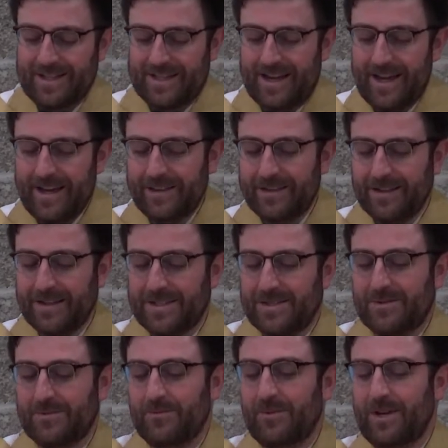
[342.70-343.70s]
As
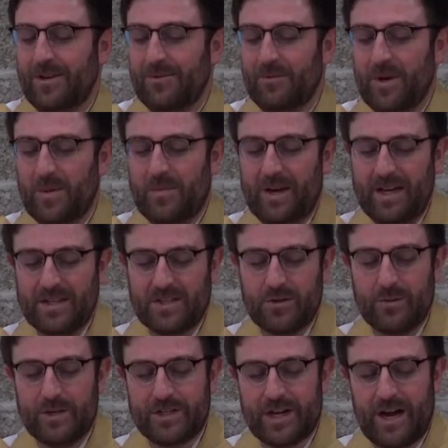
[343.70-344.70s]
Catholics, we, we pay
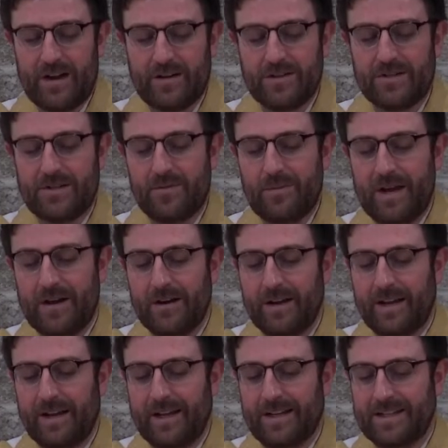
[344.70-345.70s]
so much honor to
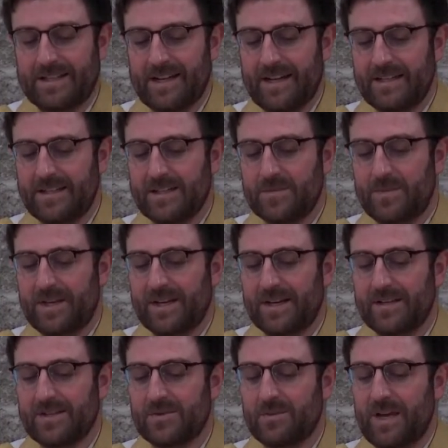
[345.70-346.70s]
Mary, and it's not just
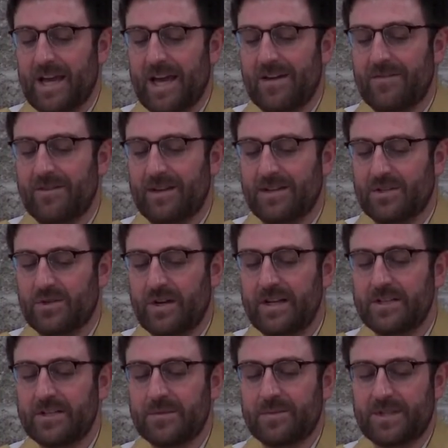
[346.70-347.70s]
because we have a
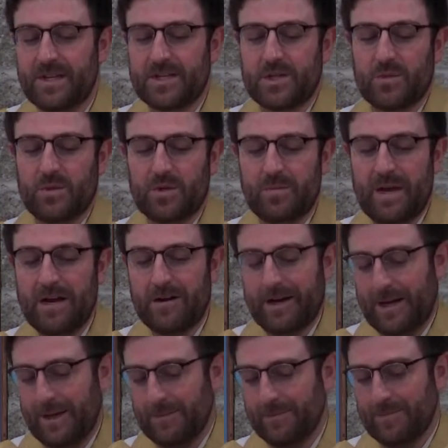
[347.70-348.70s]
strange obsession with
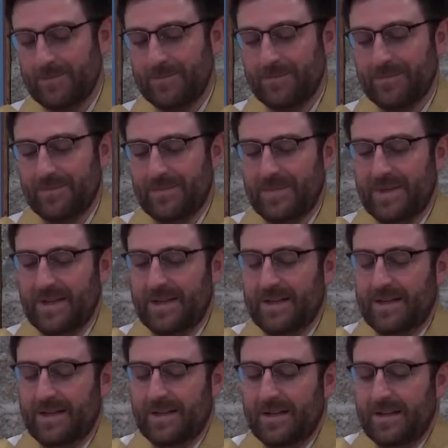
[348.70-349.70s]
Mary.
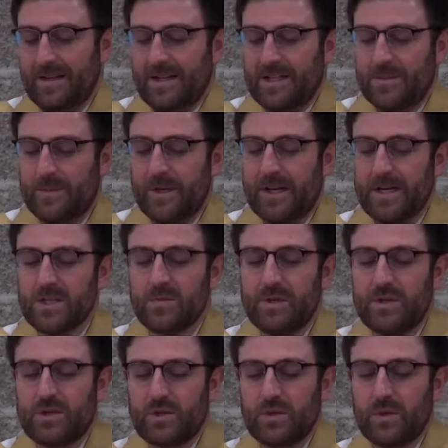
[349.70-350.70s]
It's
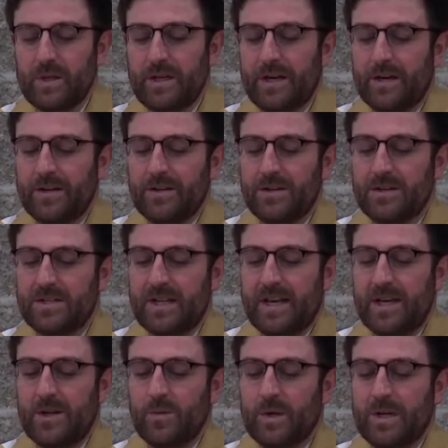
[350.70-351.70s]
because we truly
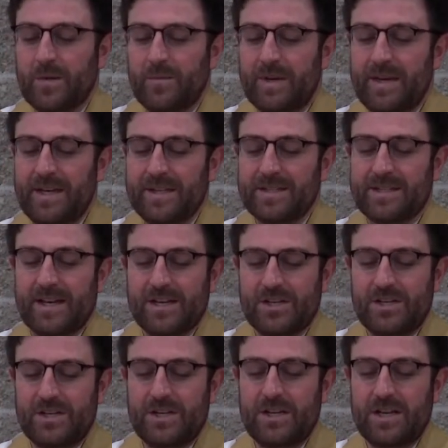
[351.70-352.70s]
understand what it means
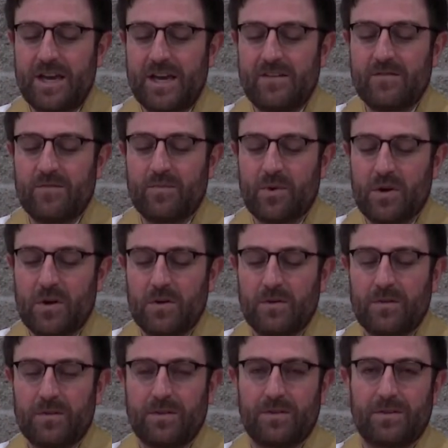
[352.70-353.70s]
that she gave
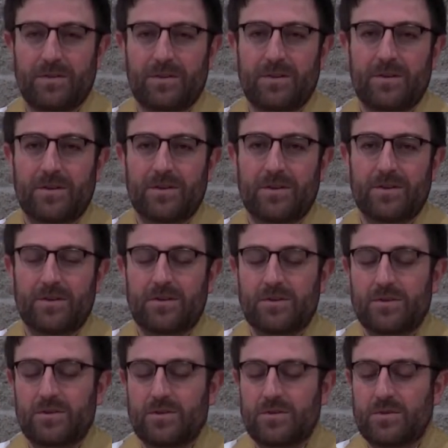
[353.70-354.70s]
birth
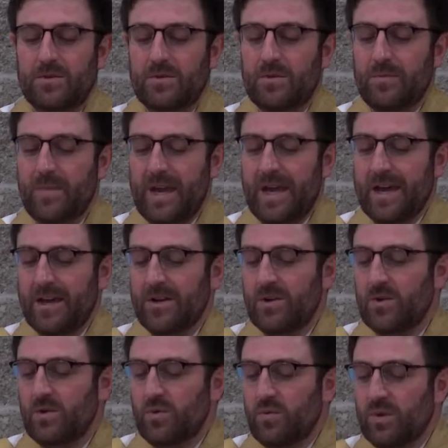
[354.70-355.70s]
to the
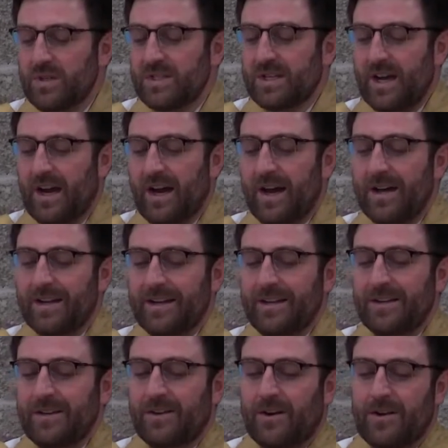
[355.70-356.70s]
man who was
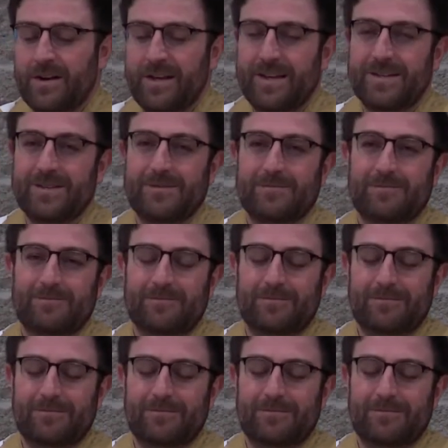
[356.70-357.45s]
God incarnate.